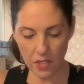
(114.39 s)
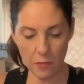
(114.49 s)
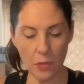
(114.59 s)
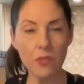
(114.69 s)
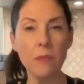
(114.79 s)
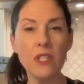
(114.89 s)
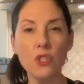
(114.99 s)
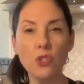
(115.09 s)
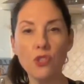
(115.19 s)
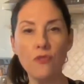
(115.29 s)
I'm using my
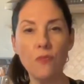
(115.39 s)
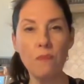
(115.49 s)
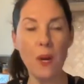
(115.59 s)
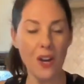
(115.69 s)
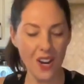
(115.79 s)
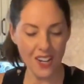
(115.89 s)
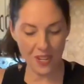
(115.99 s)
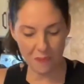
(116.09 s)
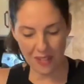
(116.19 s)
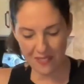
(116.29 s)
search bar
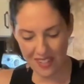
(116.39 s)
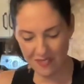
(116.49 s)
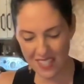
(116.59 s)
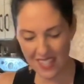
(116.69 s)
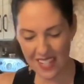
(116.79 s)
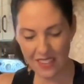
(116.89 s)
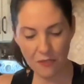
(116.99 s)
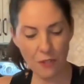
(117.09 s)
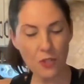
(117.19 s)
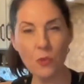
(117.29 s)
on my website. The
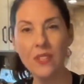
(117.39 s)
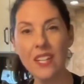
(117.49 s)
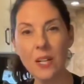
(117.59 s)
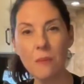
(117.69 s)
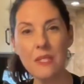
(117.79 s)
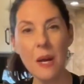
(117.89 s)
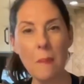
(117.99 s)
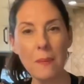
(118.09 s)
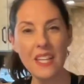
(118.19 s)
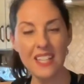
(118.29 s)
first one that comes
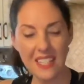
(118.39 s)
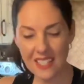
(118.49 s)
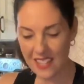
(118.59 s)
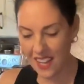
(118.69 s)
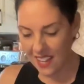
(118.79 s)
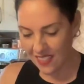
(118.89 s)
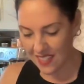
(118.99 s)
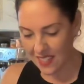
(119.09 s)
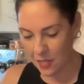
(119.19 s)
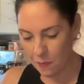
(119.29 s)
up is the
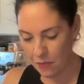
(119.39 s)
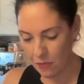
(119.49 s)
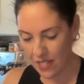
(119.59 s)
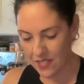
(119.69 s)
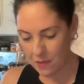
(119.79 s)
cinnamon raisin